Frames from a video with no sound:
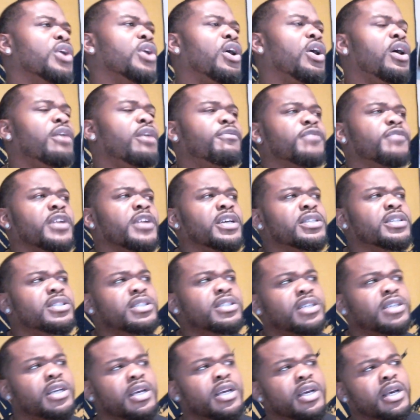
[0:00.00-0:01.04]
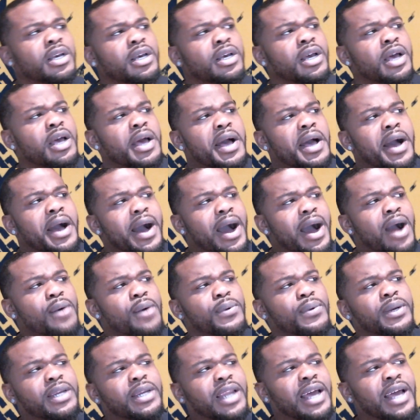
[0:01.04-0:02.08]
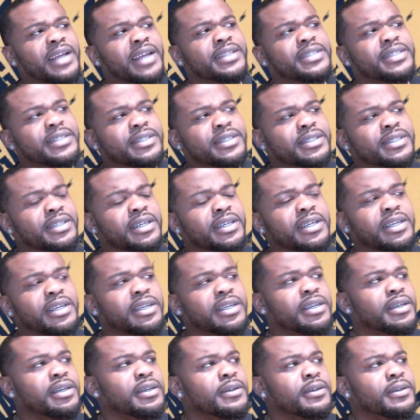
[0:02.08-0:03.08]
offense. I would like to see,